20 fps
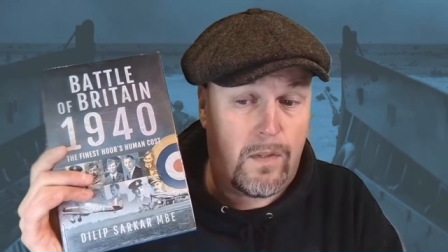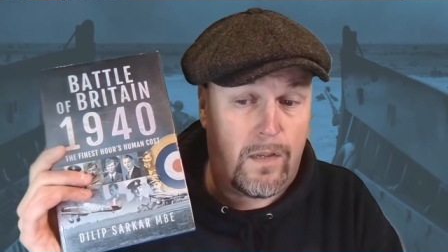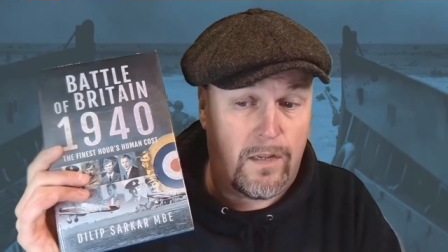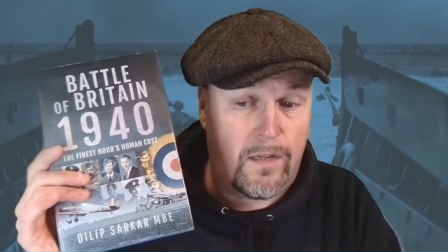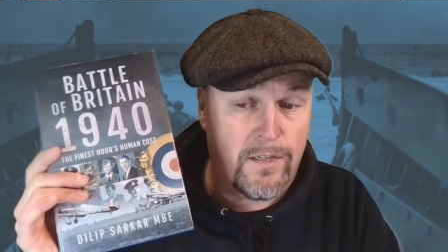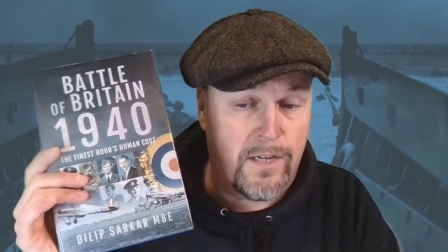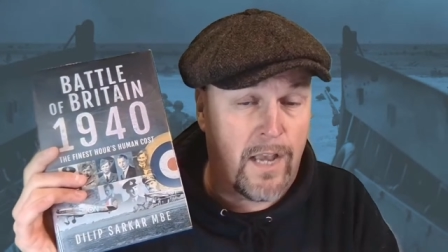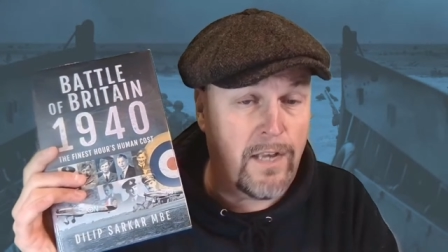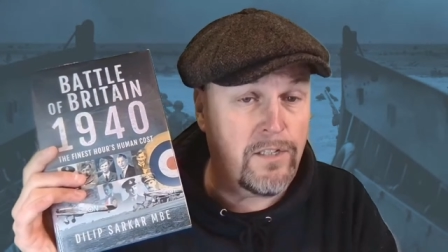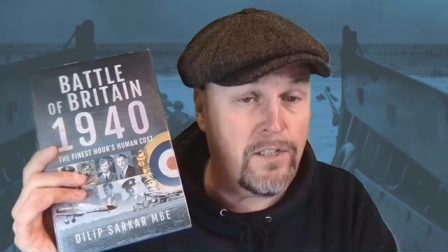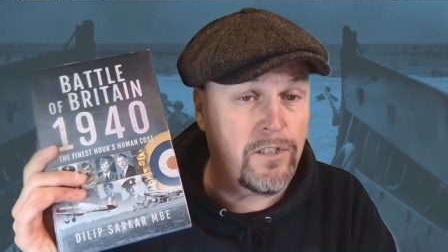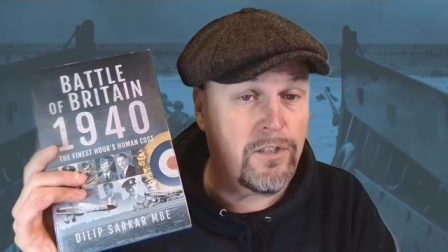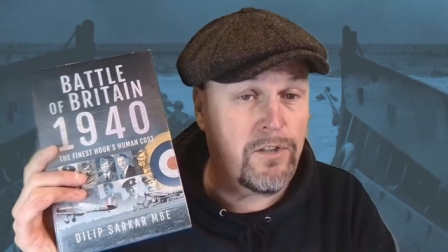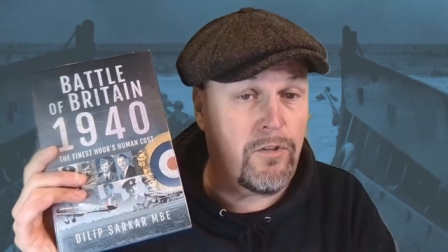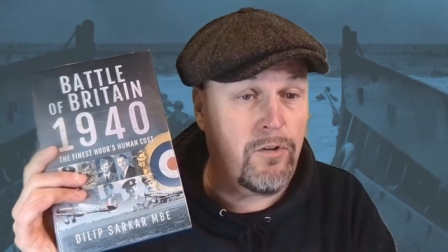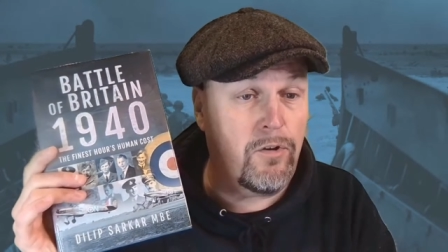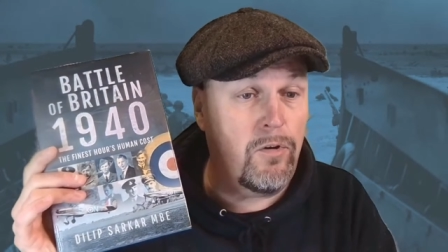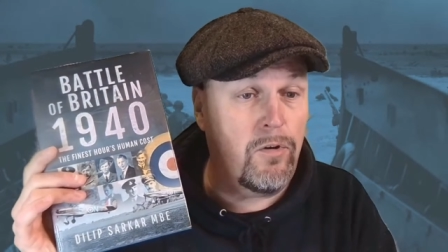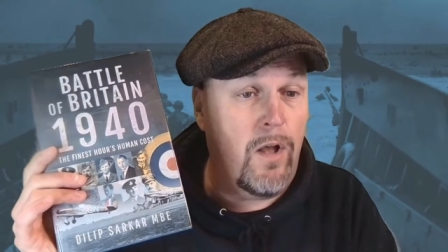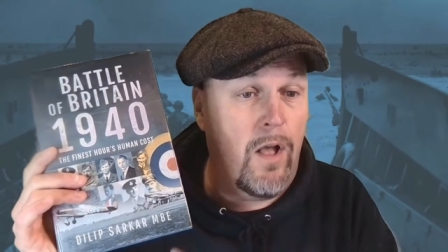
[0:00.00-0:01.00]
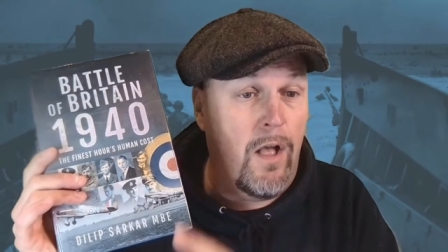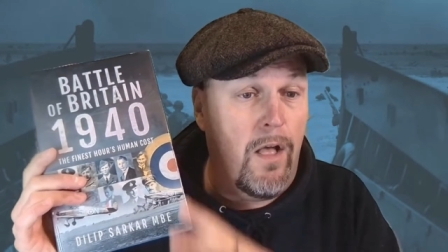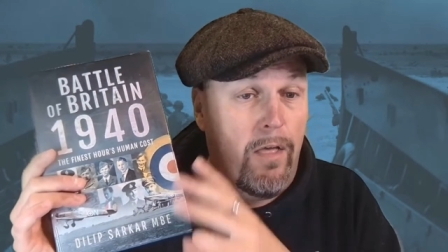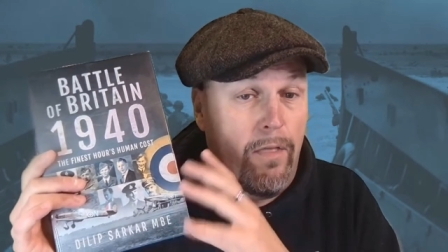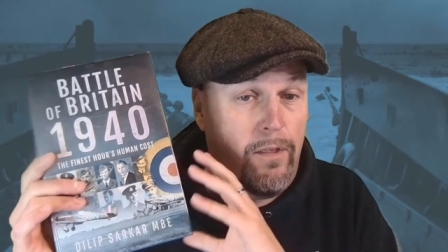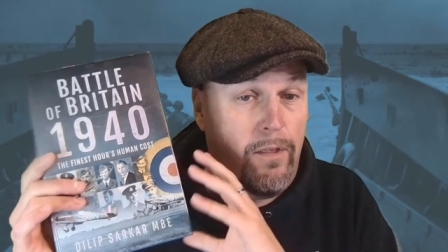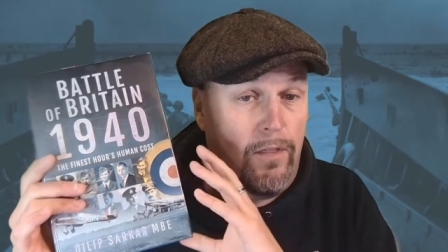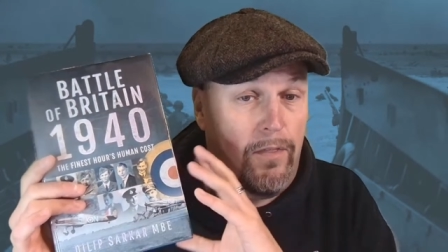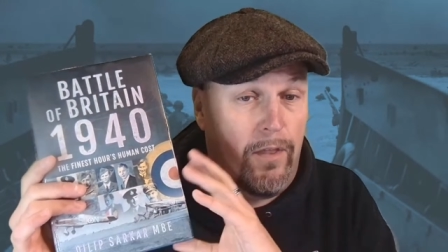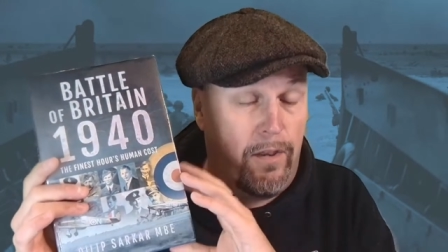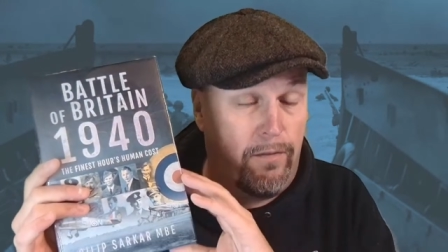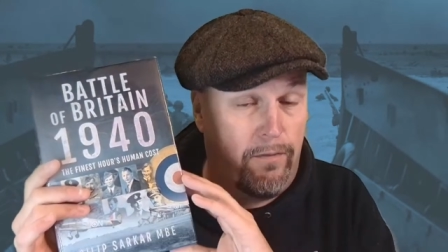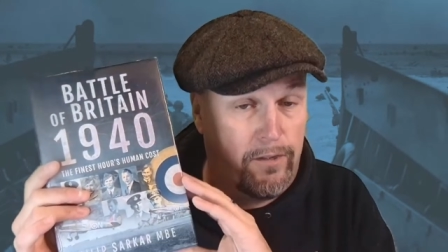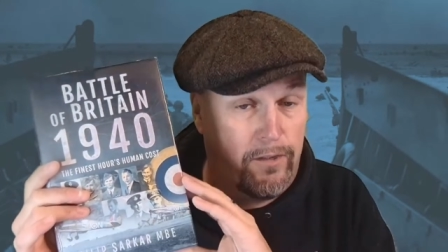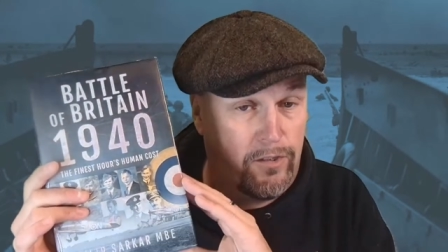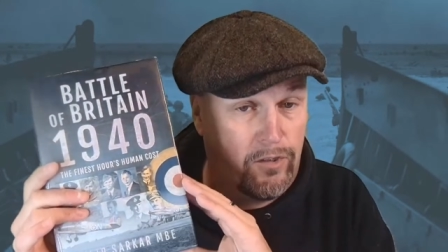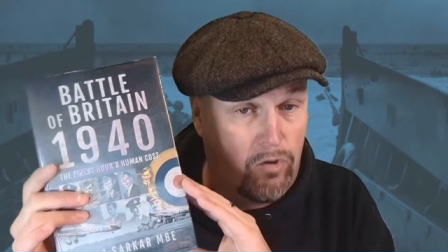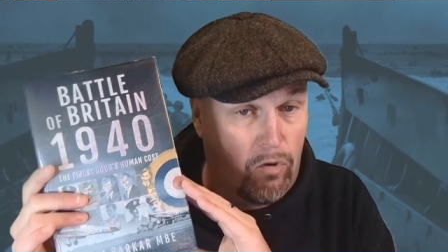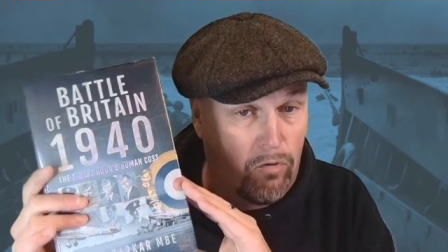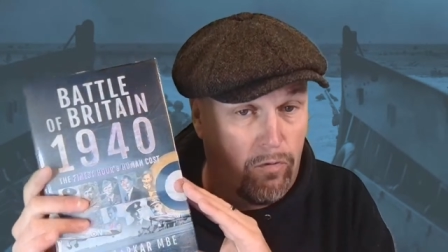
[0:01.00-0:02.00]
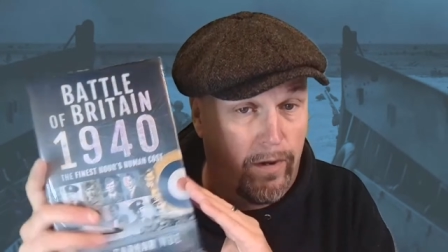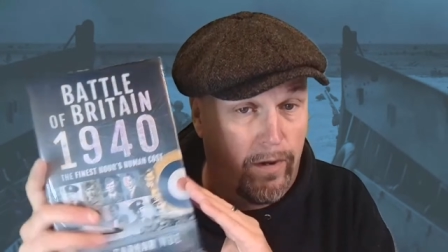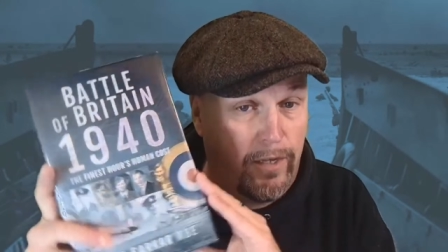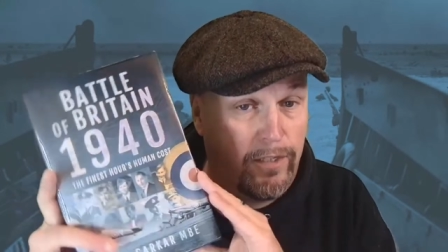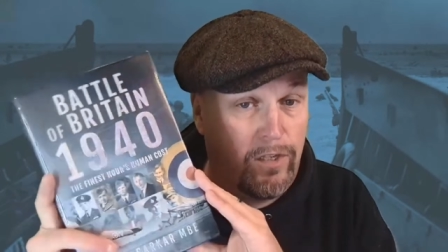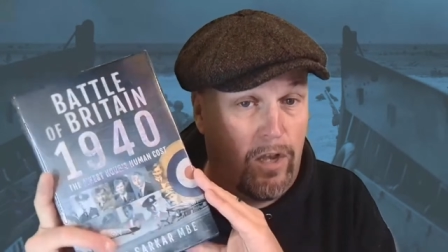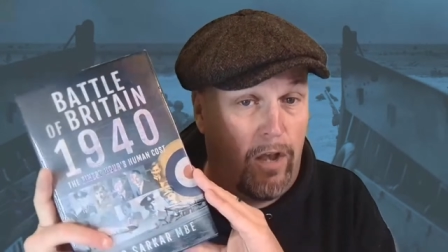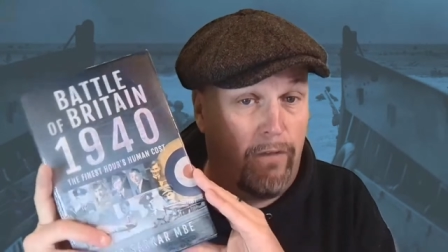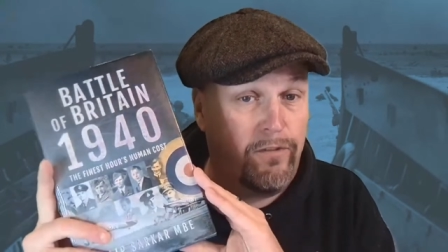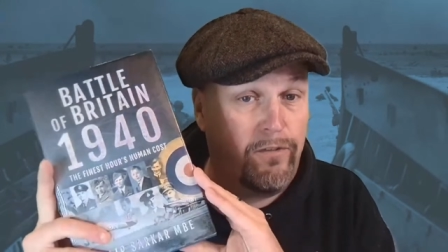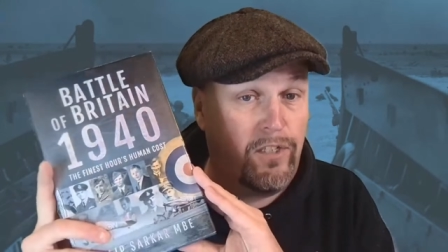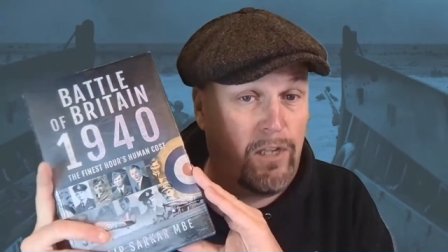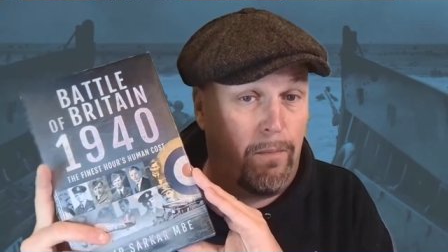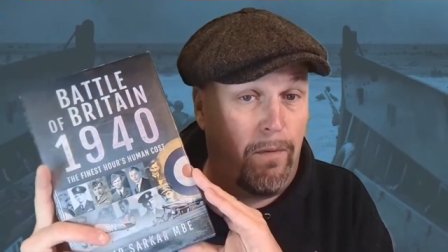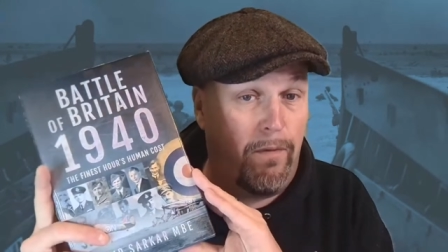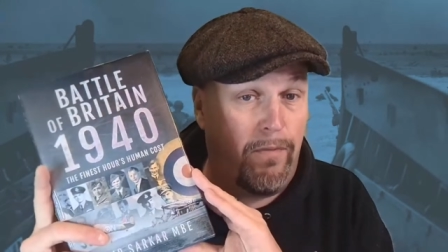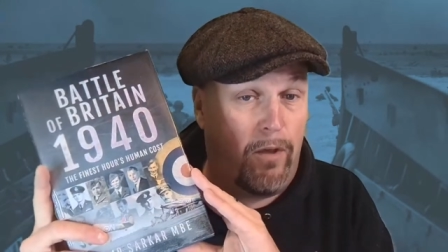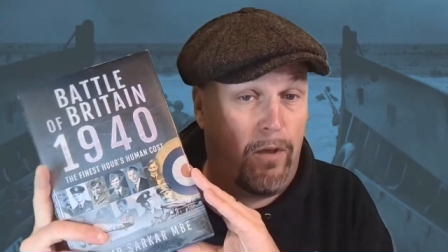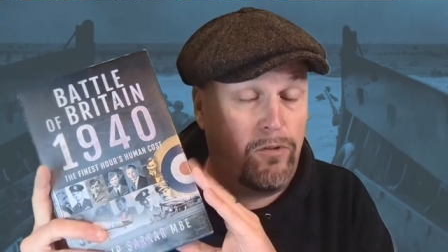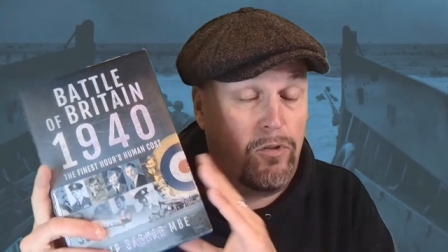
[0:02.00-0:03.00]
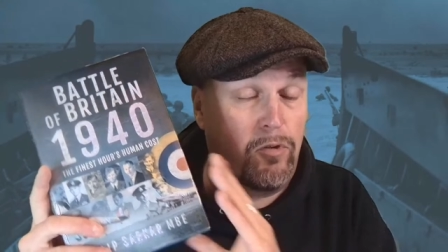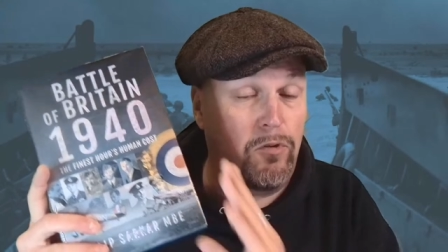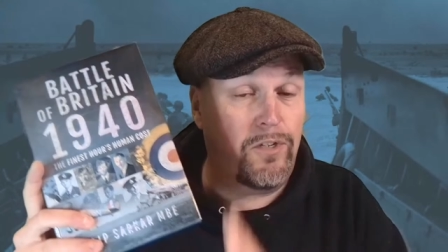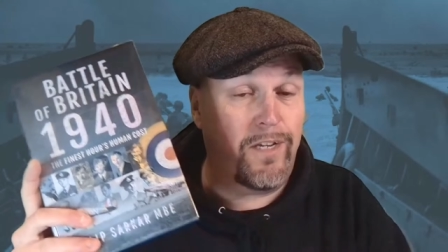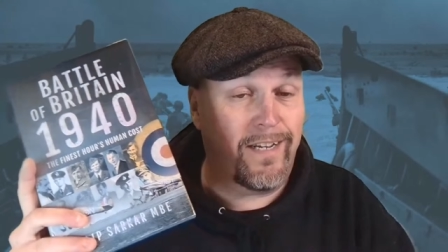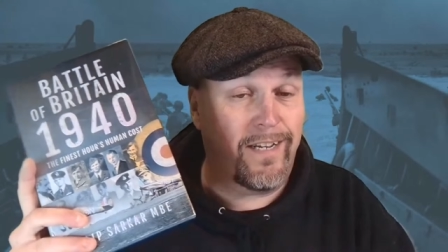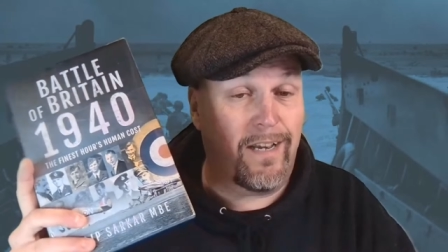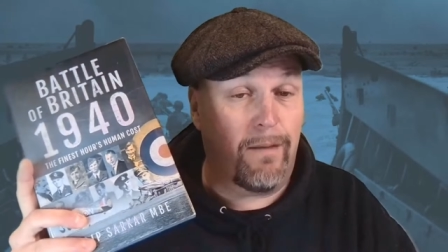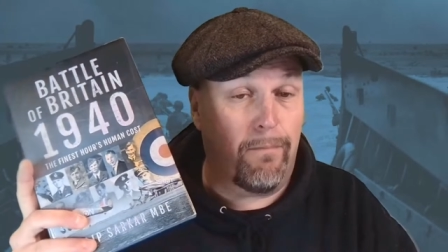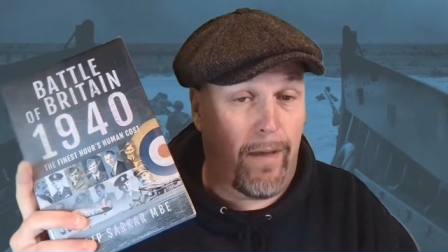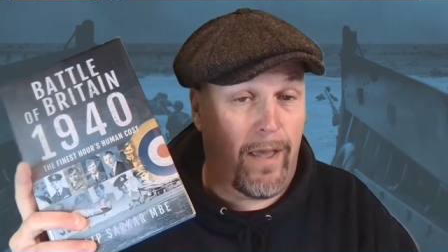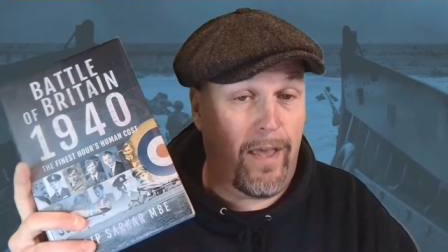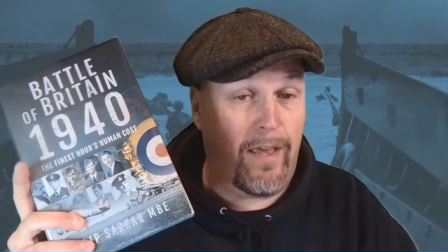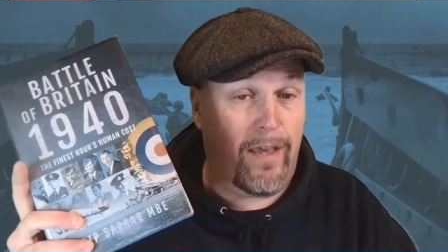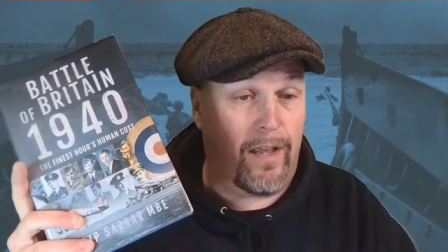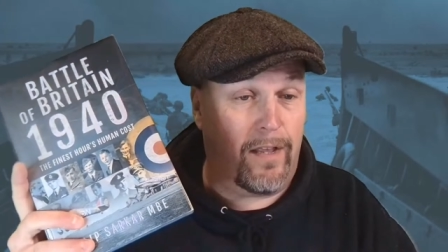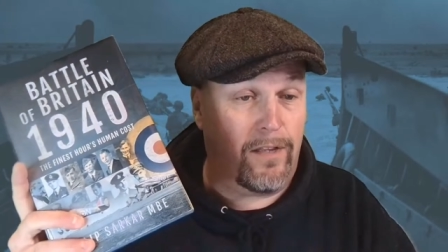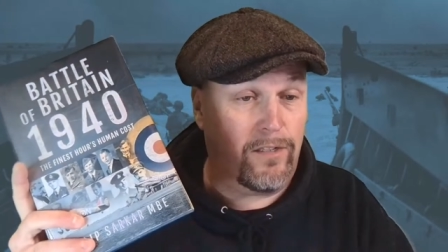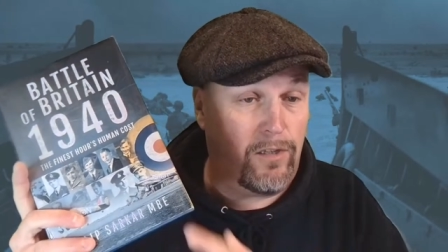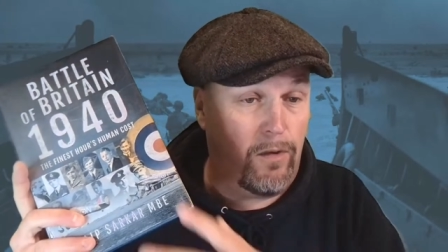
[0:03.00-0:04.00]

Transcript: takes us through the stories of some of those who didn't make it.